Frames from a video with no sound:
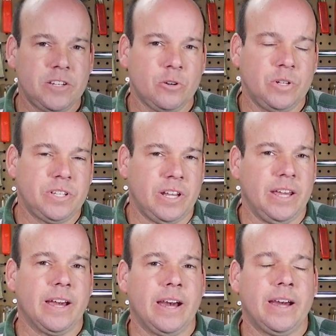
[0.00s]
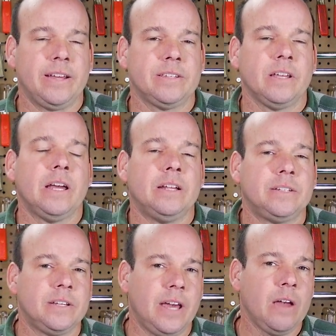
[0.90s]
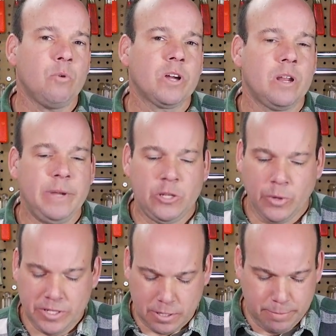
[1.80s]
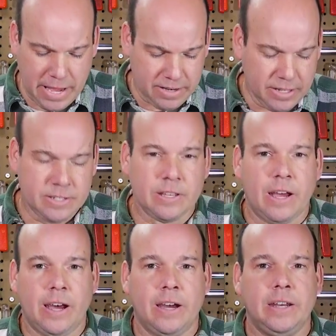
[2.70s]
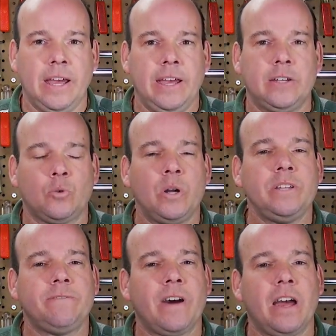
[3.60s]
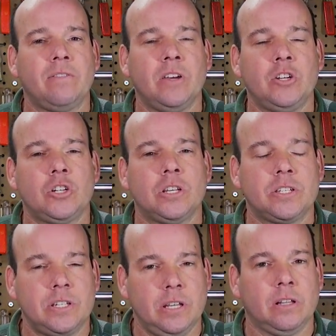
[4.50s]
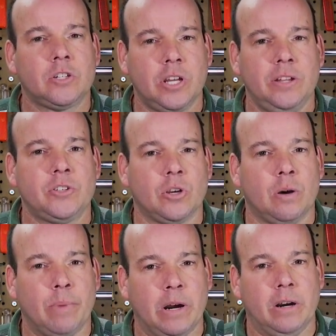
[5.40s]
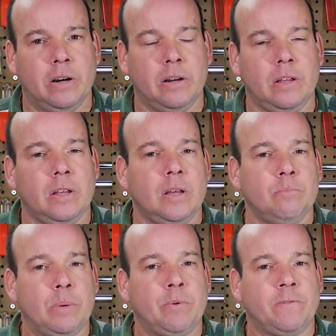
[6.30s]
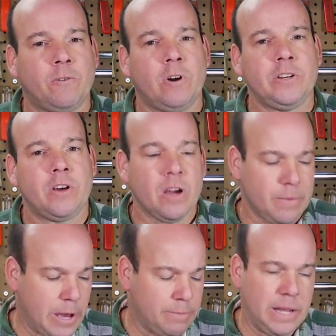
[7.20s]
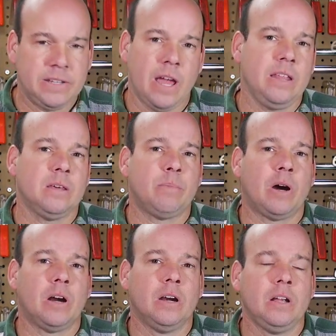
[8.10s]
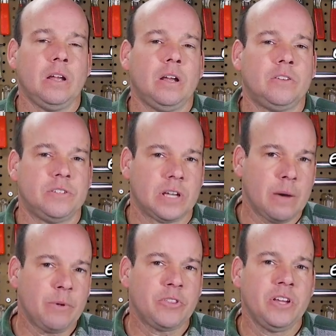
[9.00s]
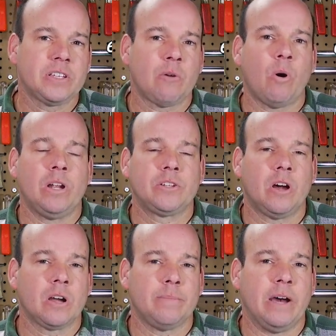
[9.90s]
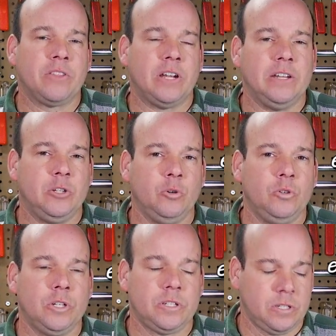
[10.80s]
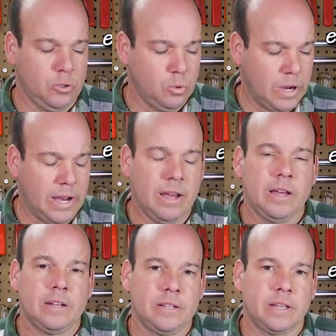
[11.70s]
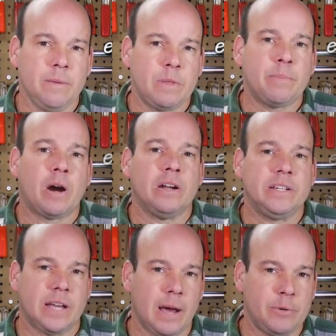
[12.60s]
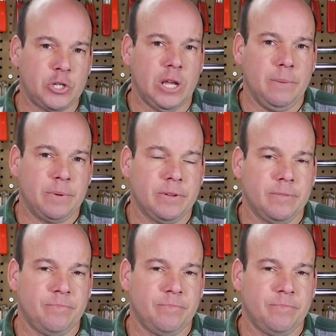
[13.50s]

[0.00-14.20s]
doing today guys? Today we're going to be doing some maintenance on a 25 inch Stihl chainsaw bar. But before I talk about maintain the bar, there's a couple things I want to talk about that I do just to, uh, to keep the bar in top shape.